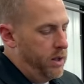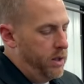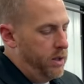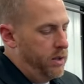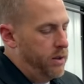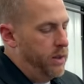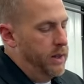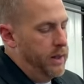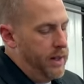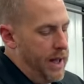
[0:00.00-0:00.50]

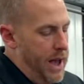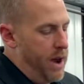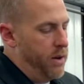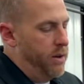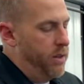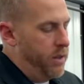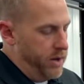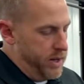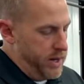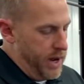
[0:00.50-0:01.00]
the louder
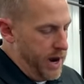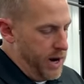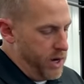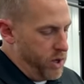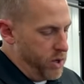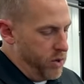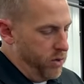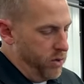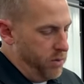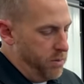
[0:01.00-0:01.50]
the tire is
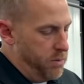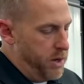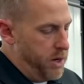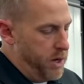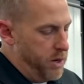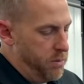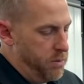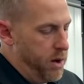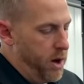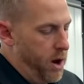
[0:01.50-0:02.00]
going to be,
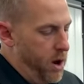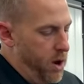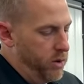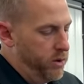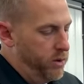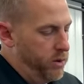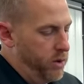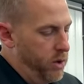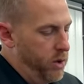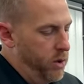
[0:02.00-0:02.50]
but
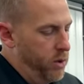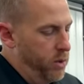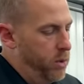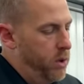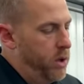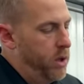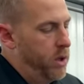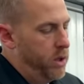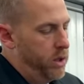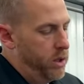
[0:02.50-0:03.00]
also
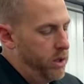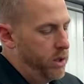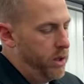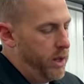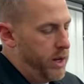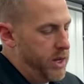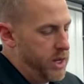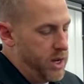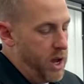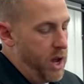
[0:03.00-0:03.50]

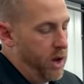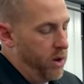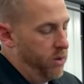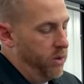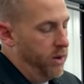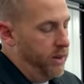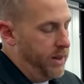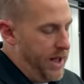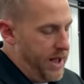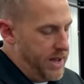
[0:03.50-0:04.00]
it's not going to
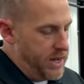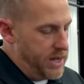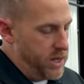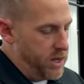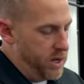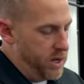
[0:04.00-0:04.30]
last as